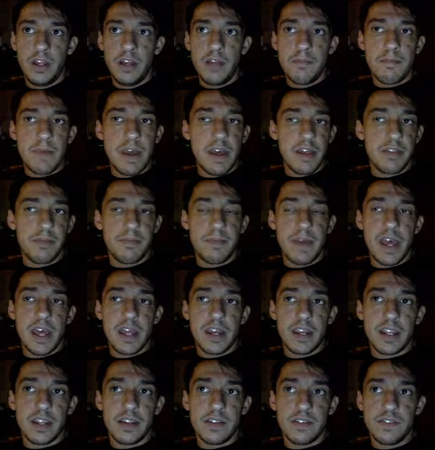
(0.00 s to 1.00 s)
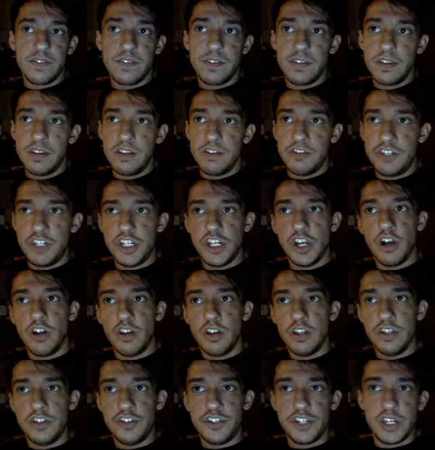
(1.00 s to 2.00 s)
mathematics,
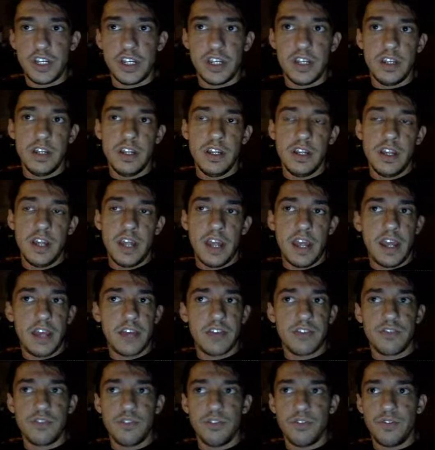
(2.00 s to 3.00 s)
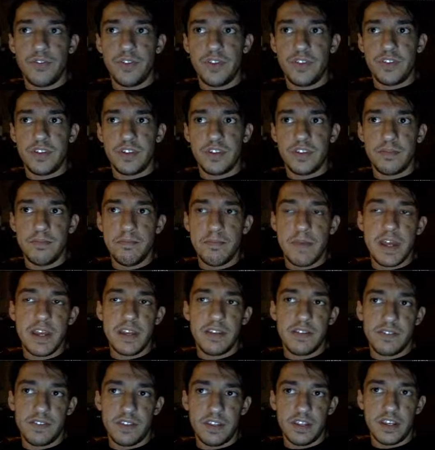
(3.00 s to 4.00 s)
geology, astrophysics,
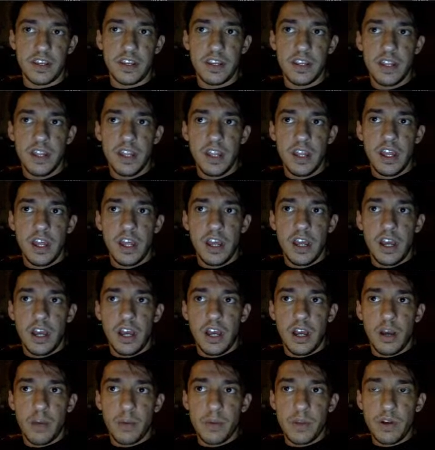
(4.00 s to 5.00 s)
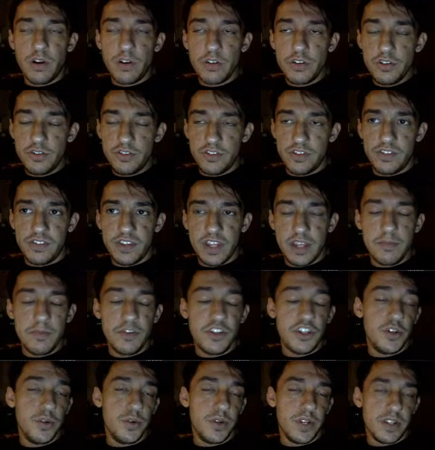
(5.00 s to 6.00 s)
medicine, we all use the same
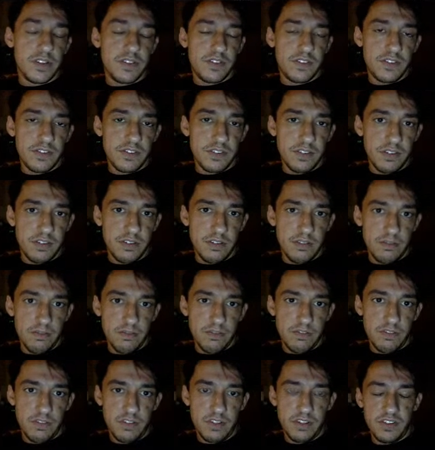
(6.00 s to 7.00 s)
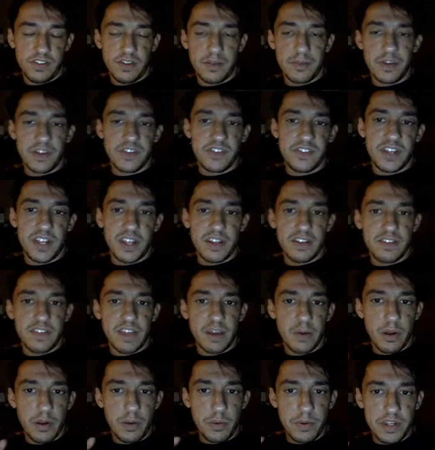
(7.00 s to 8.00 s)
units to some extent.
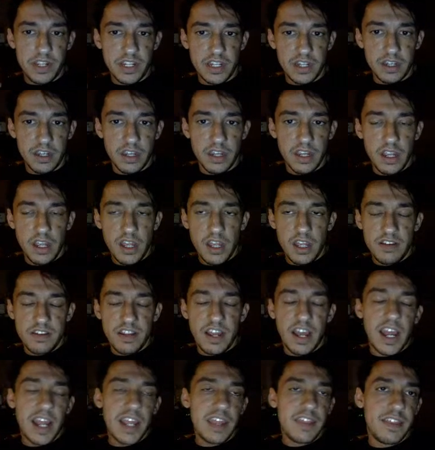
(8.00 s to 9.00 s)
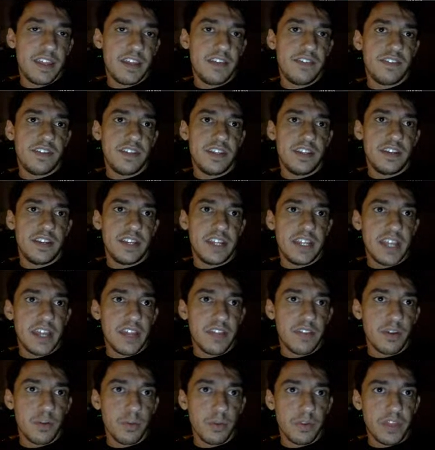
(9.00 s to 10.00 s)
That way we can tie things in
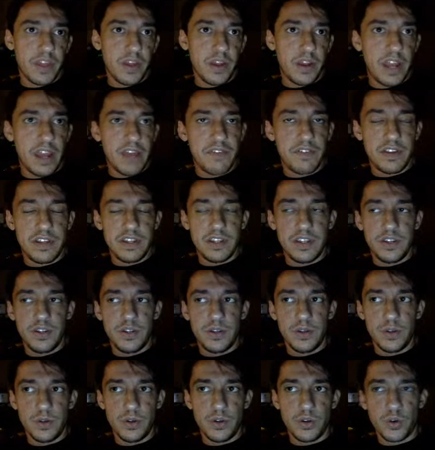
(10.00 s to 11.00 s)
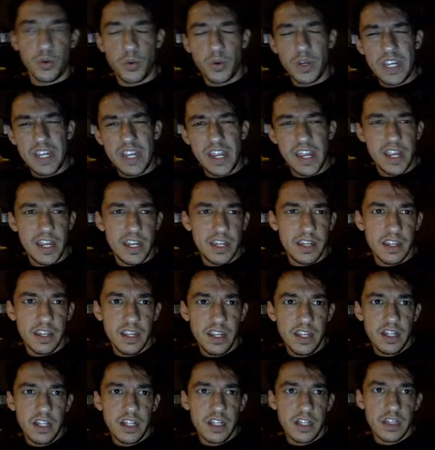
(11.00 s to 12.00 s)
together without having to create
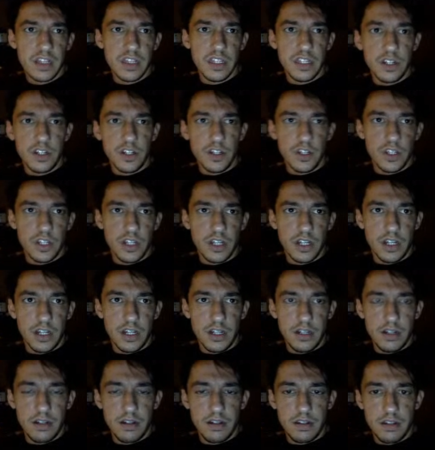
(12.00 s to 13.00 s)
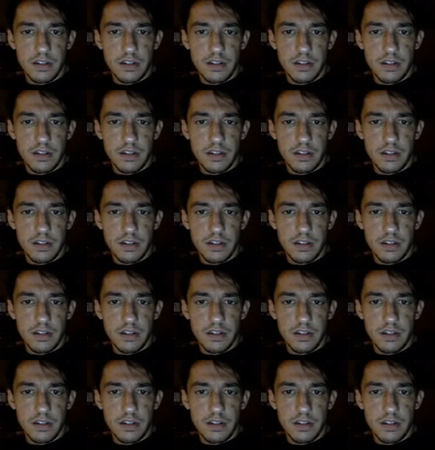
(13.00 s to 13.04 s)
little,